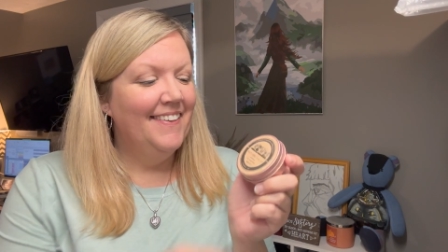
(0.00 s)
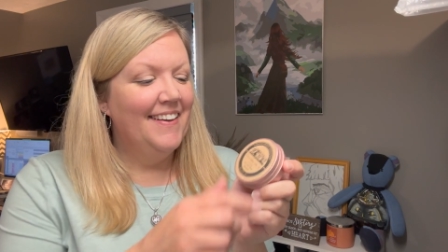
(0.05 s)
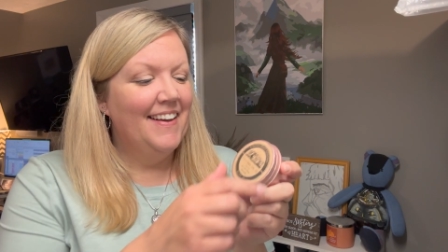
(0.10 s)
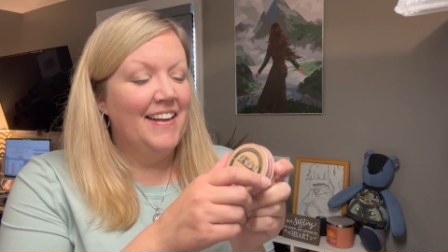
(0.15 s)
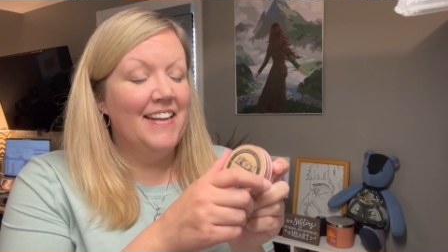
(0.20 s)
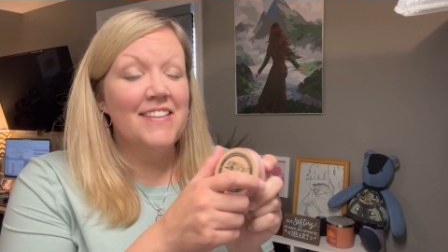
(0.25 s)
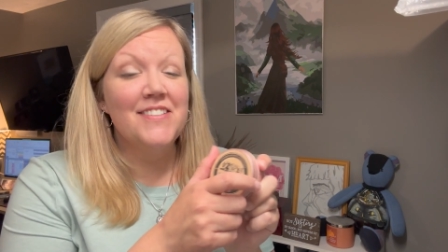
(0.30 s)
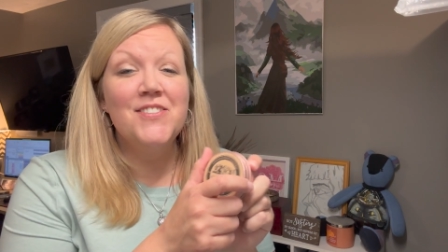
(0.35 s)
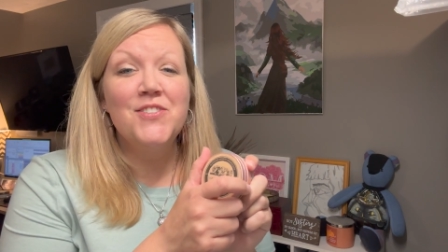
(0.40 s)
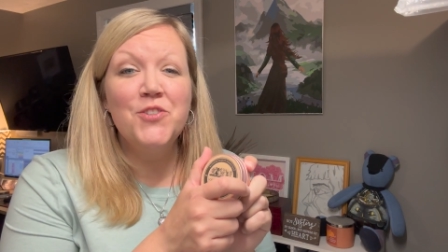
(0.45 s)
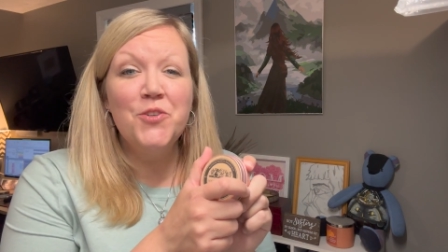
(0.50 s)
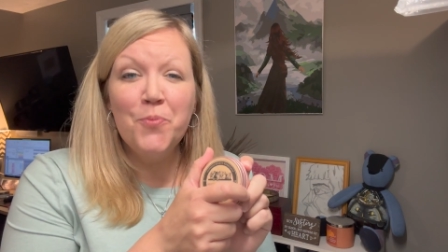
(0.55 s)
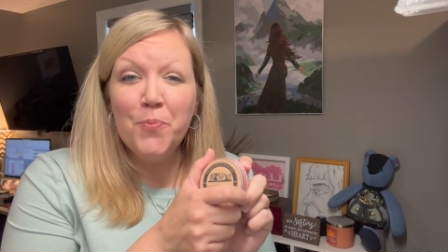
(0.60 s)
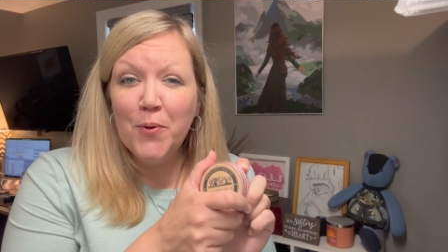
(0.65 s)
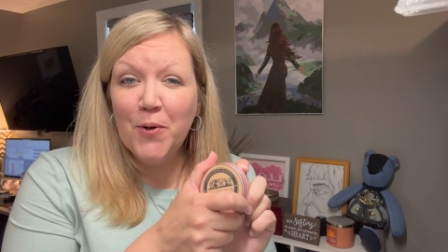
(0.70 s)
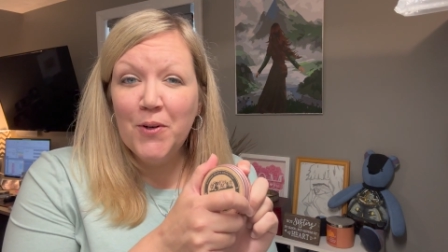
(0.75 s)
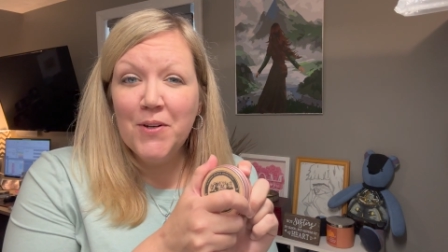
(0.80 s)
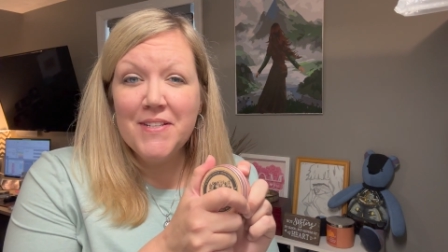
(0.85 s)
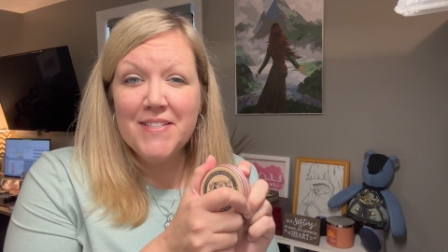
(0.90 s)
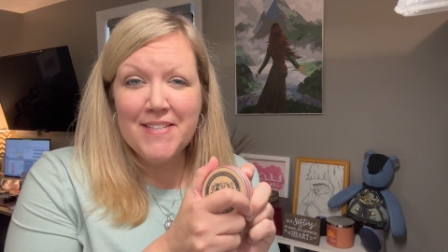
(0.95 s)
A
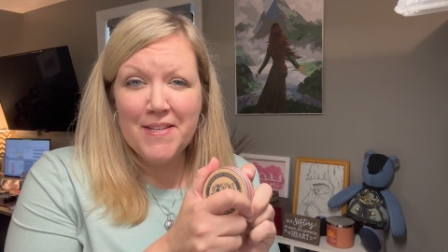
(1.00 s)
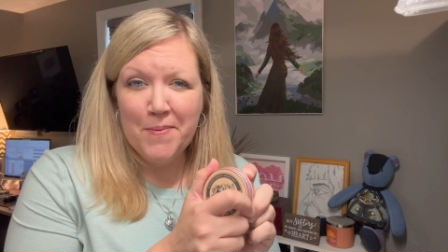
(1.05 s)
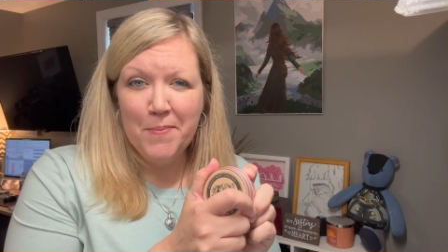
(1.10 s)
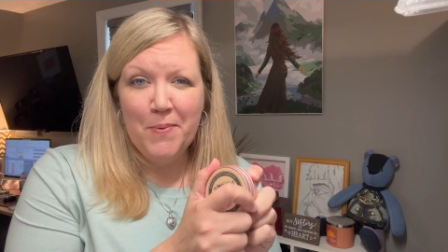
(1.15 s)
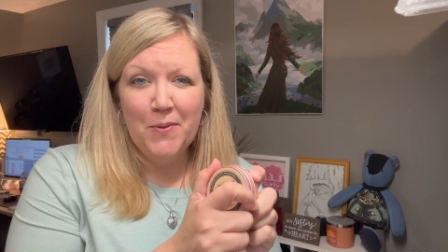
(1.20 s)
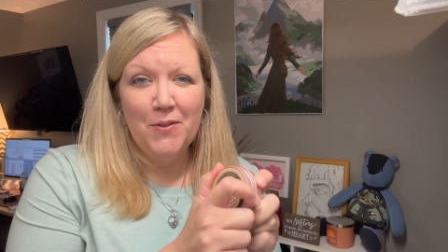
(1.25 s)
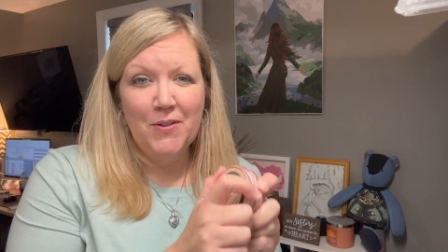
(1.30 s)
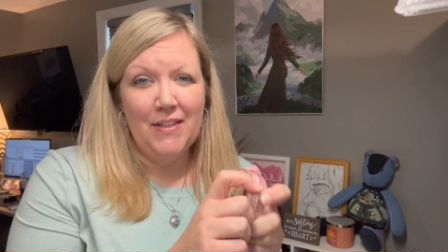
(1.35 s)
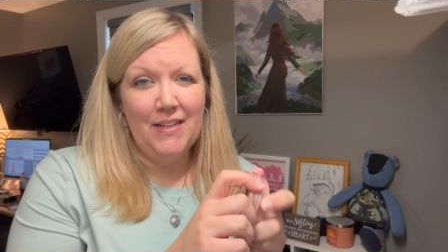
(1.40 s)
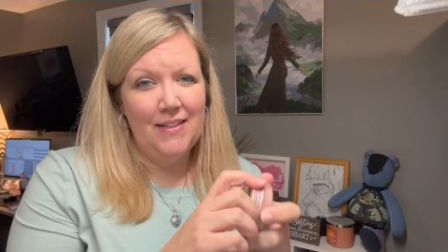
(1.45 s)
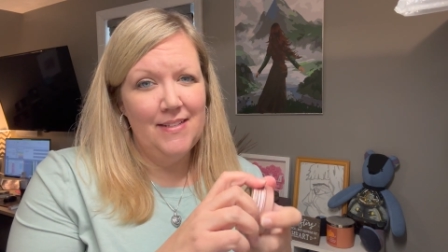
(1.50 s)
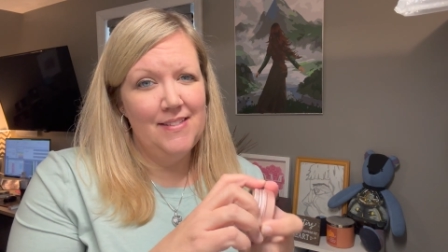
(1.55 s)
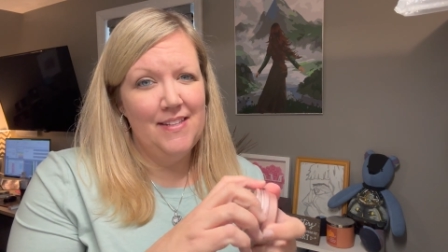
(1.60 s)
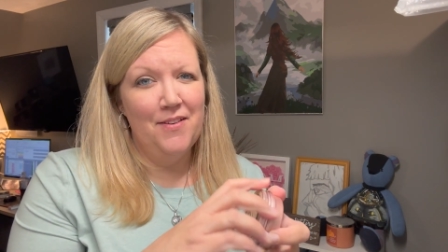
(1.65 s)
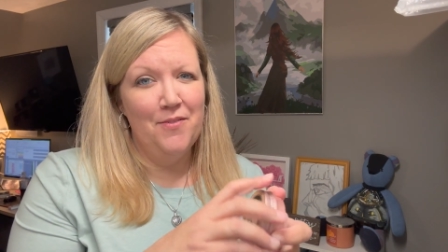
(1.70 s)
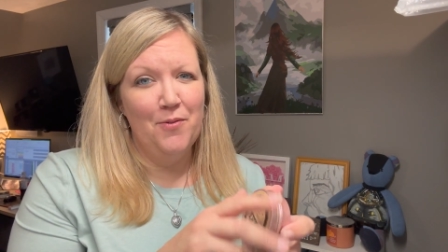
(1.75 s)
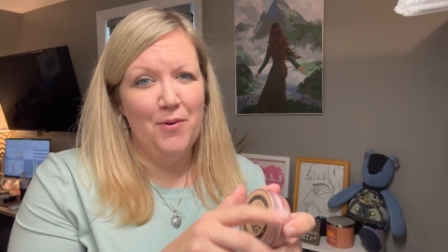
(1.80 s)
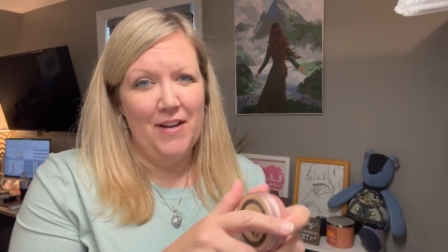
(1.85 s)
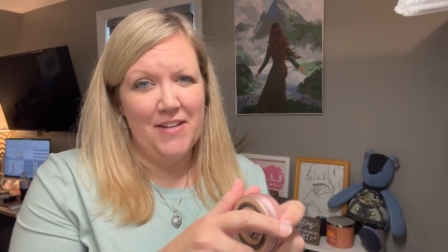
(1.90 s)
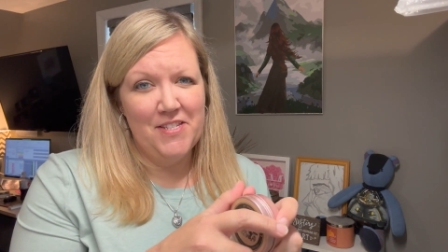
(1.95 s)
super simple, easy
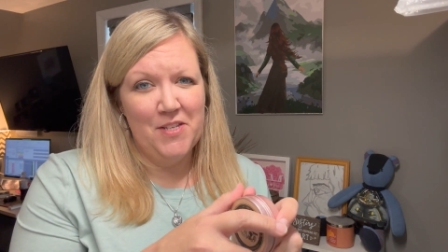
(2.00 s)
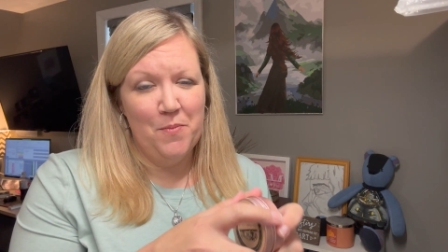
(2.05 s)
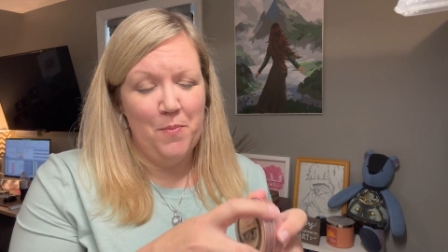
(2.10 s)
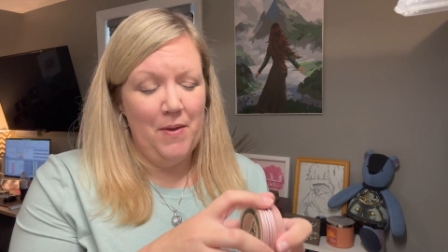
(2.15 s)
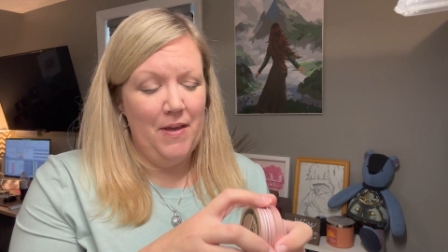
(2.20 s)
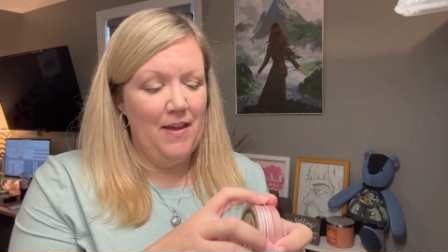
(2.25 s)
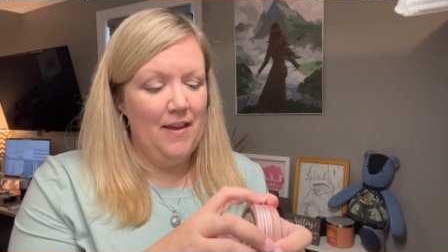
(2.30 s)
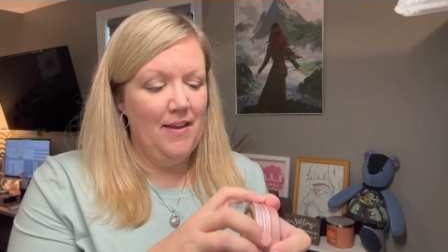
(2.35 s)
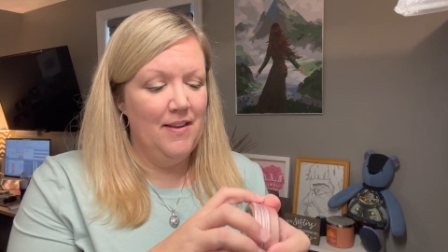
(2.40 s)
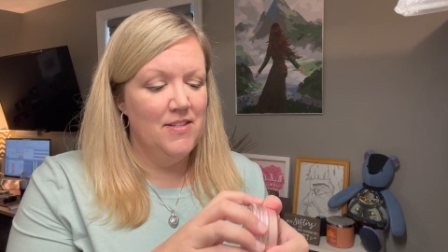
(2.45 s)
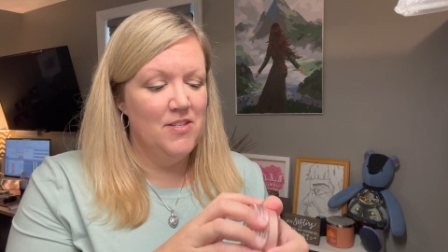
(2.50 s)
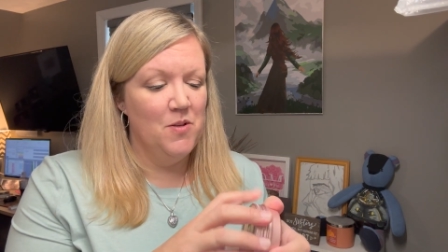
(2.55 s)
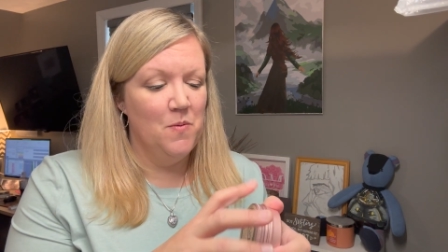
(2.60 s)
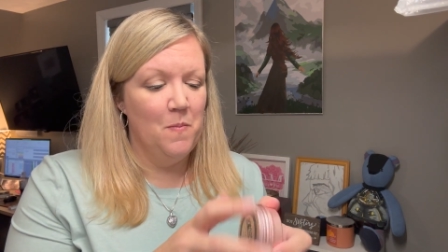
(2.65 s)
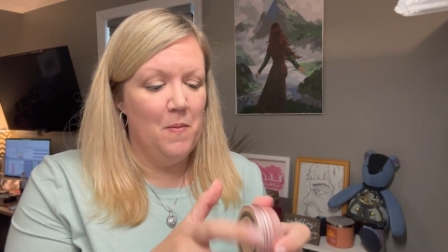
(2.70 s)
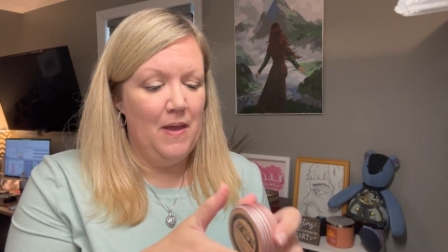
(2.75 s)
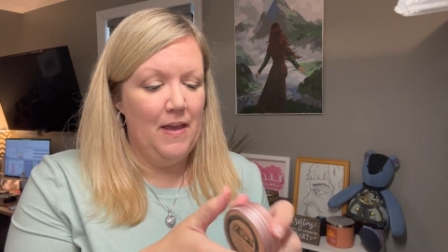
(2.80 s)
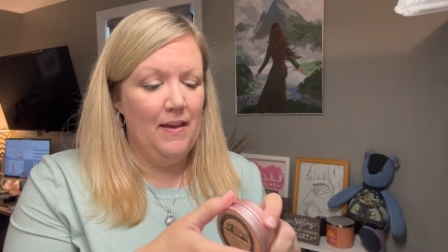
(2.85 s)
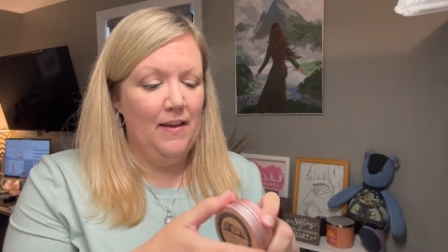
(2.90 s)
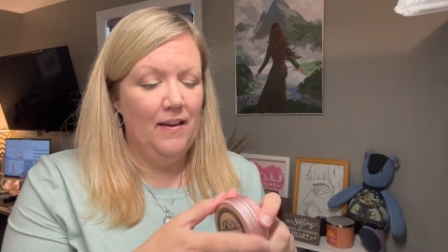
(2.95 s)
recipe to
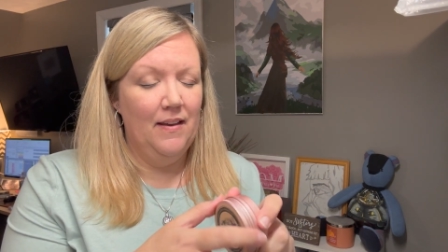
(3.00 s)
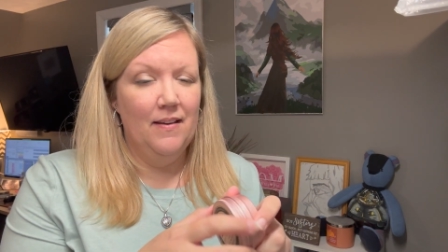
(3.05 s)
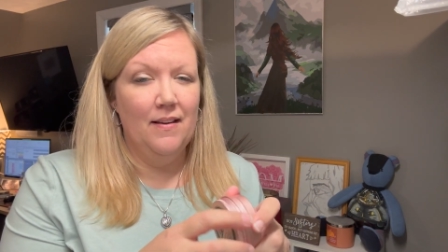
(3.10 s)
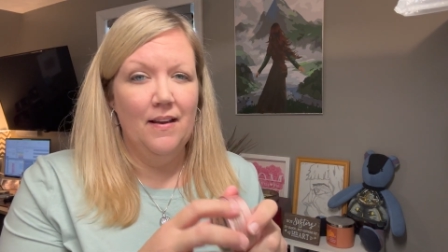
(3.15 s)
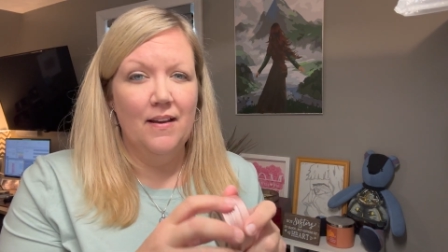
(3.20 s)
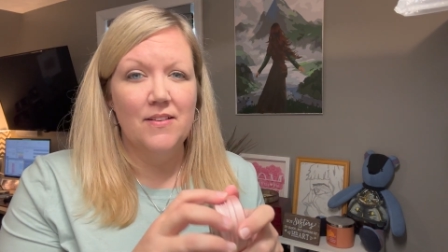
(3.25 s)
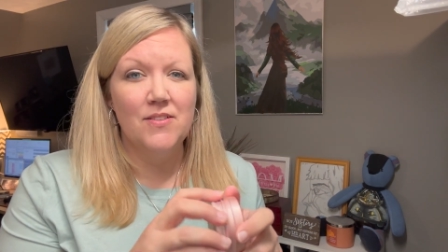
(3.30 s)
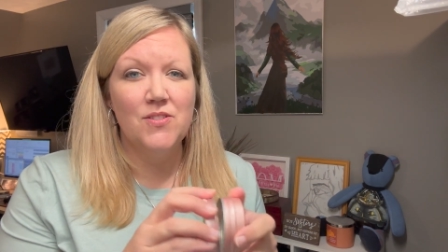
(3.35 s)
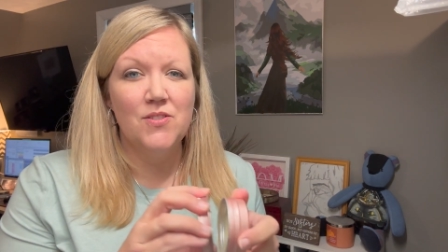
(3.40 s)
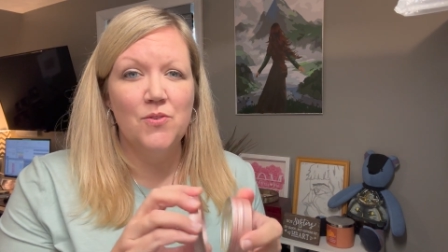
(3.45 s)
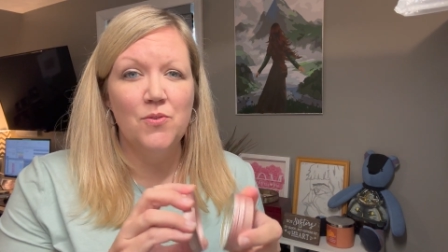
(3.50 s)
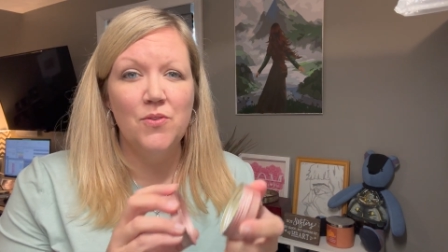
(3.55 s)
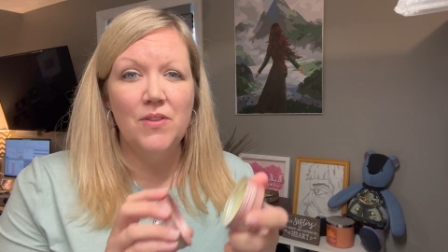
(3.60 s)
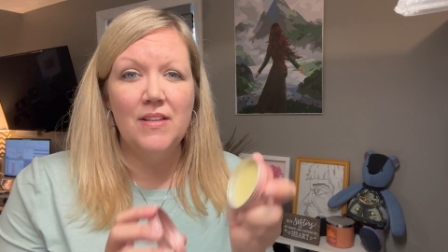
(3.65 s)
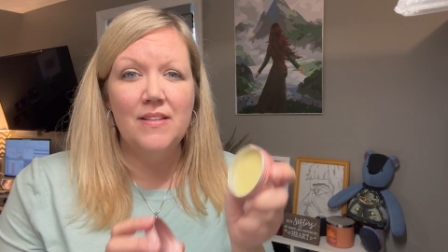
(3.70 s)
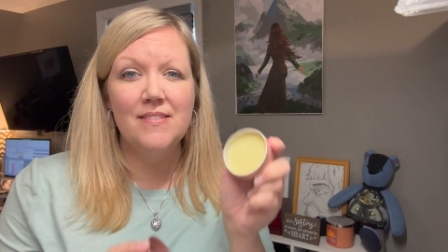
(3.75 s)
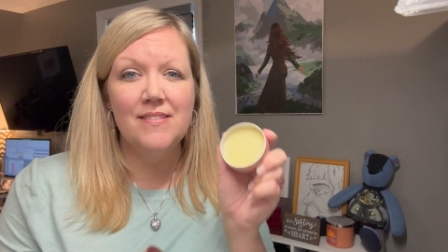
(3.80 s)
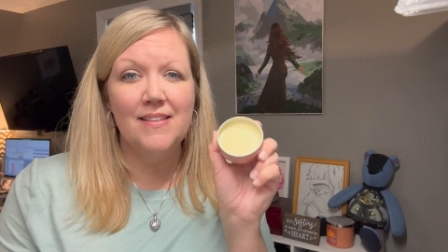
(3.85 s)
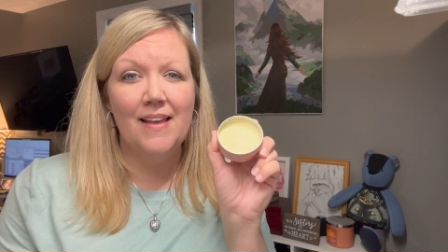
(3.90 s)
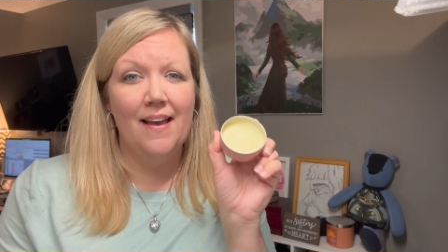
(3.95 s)
make a
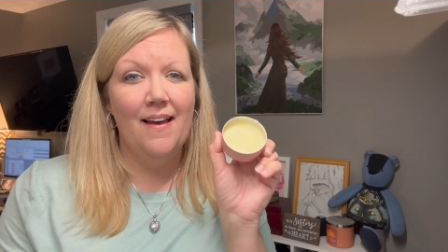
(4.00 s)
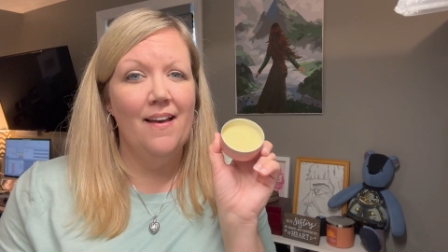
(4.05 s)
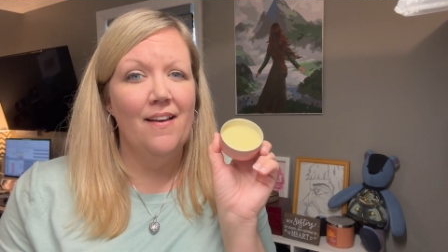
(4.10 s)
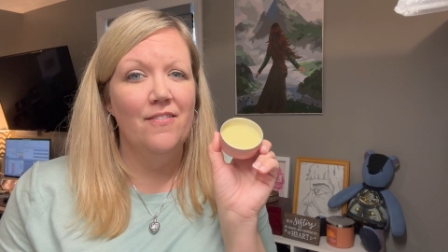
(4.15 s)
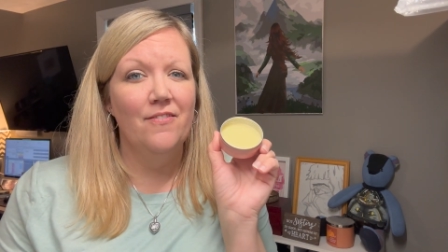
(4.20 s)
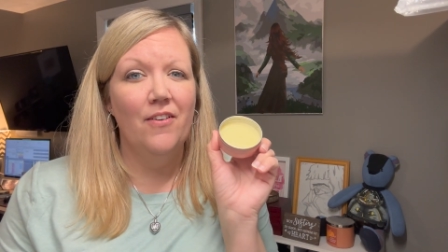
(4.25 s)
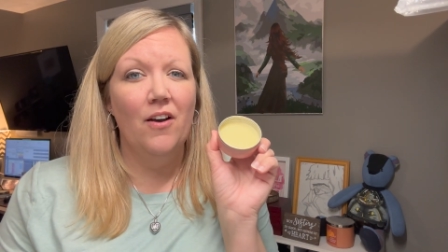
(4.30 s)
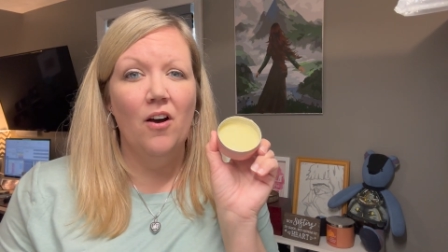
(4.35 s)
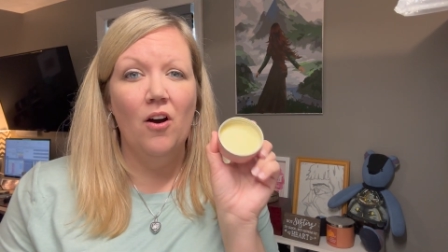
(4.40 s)
soothing salve,